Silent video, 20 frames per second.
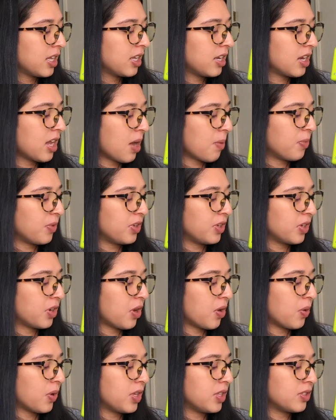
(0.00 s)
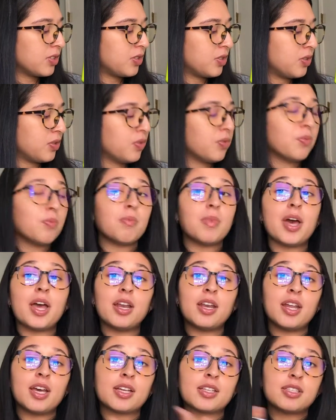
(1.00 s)
Now I'm going to go into my
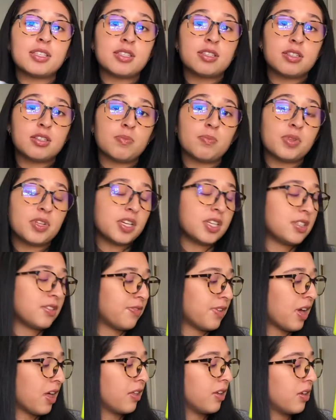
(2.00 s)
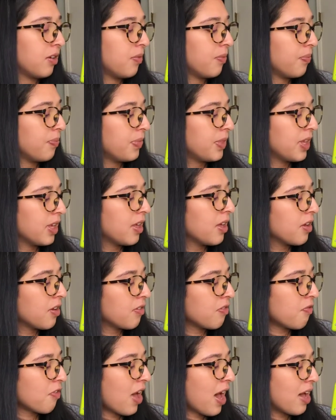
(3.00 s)
next place value.
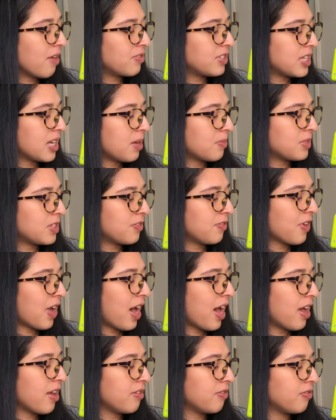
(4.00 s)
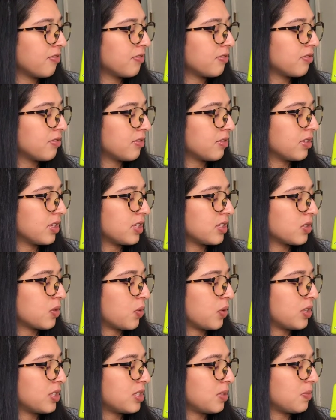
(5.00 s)
5 times 5 is
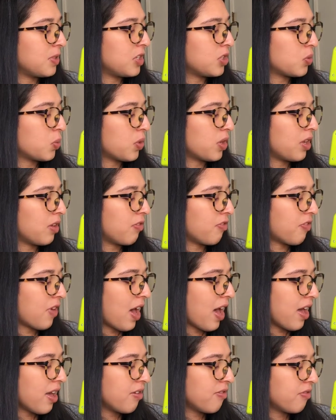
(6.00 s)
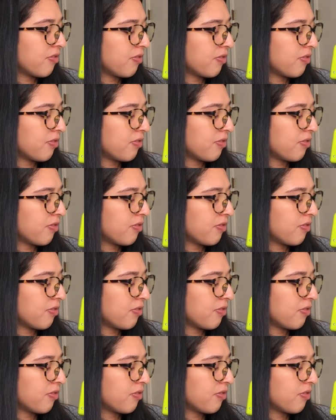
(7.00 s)
going to be 25.